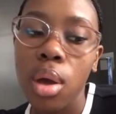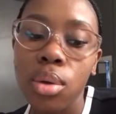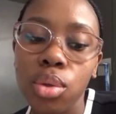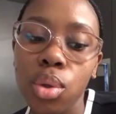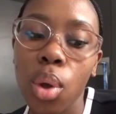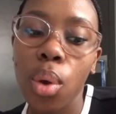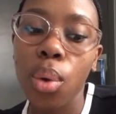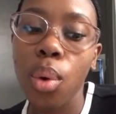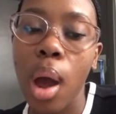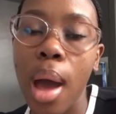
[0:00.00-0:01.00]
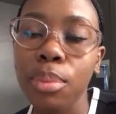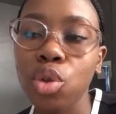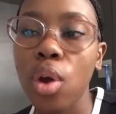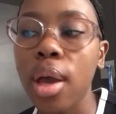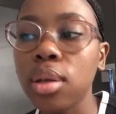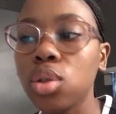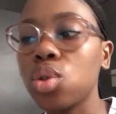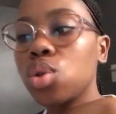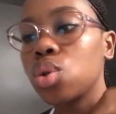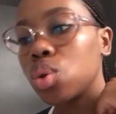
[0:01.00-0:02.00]
So I'm trying
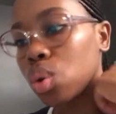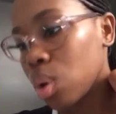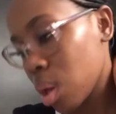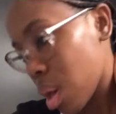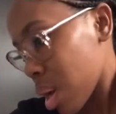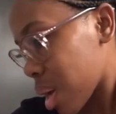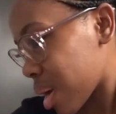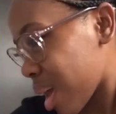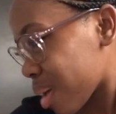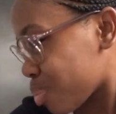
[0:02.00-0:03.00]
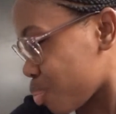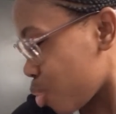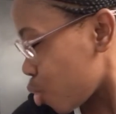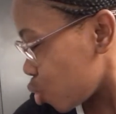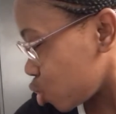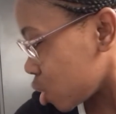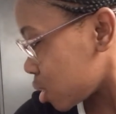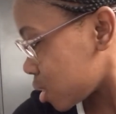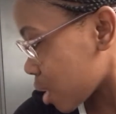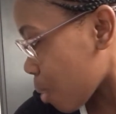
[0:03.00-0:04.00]
to kind of like push
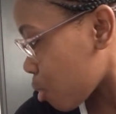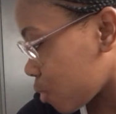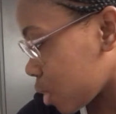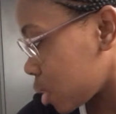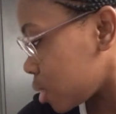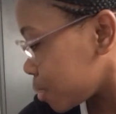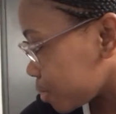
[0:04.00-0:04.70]
some it